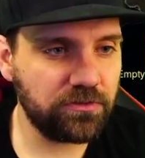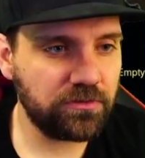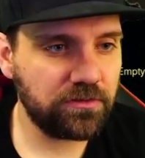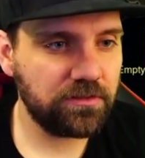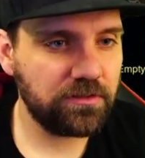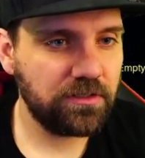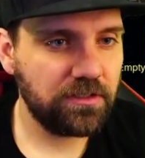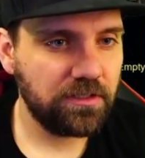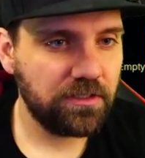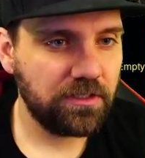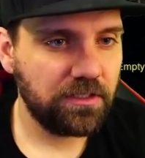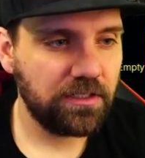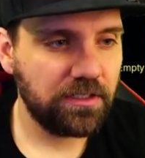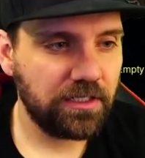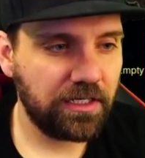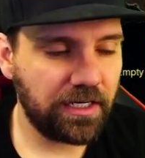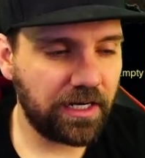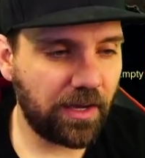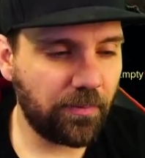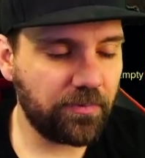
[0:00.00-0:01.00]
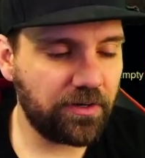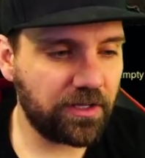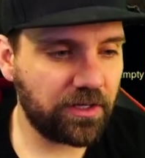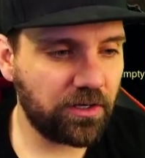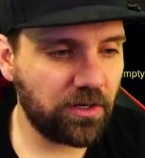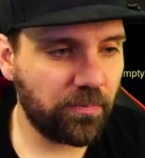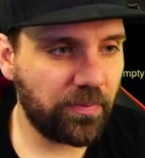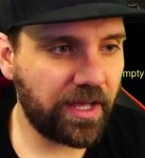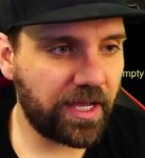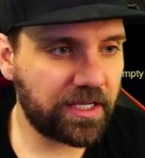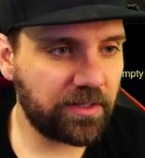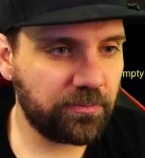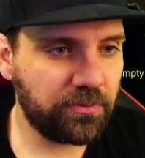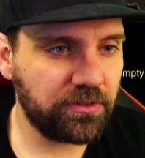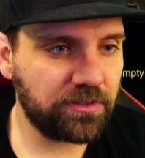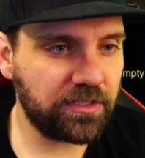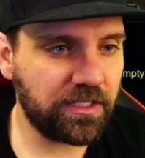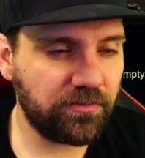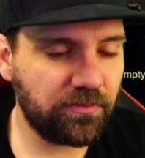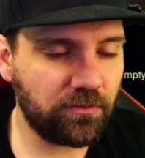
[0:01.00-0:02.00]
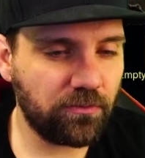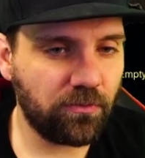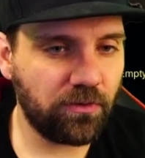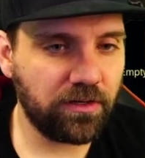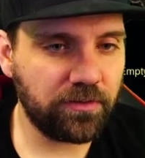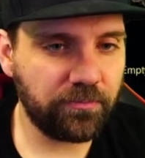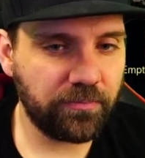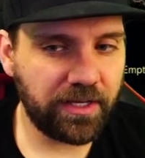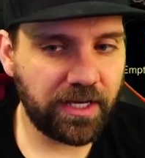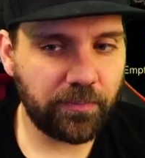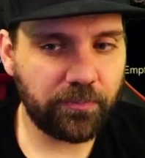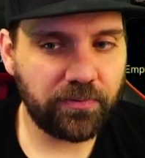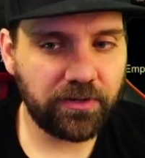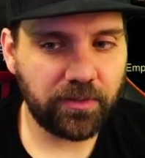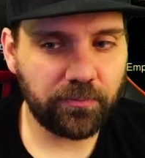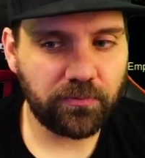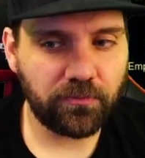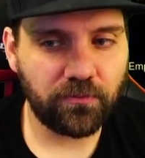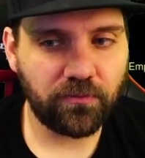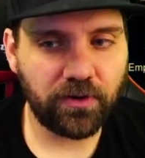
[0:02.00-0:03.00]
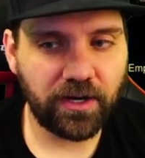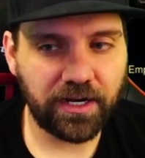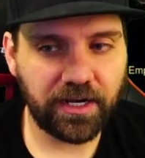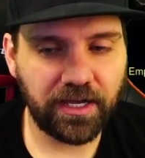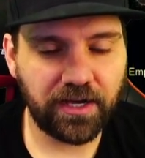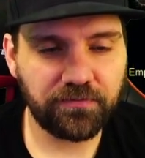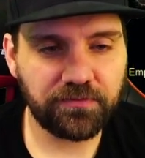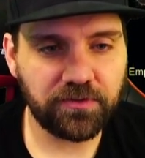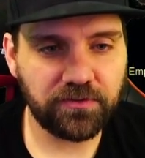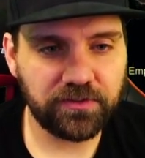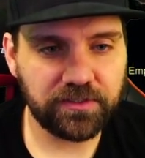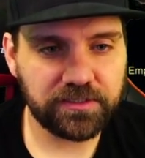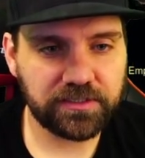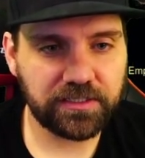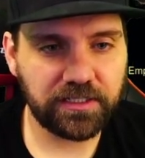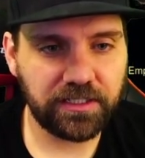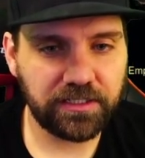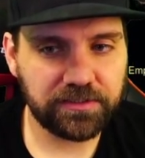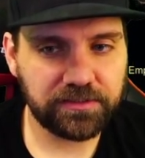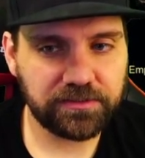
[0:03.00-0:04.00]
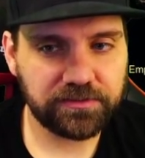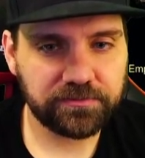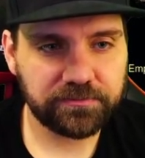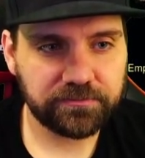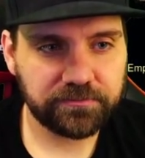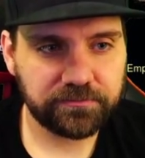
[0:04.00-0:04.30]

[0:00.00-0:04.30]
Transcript: And I'm going to go back and put level 1 map up right after this, guys.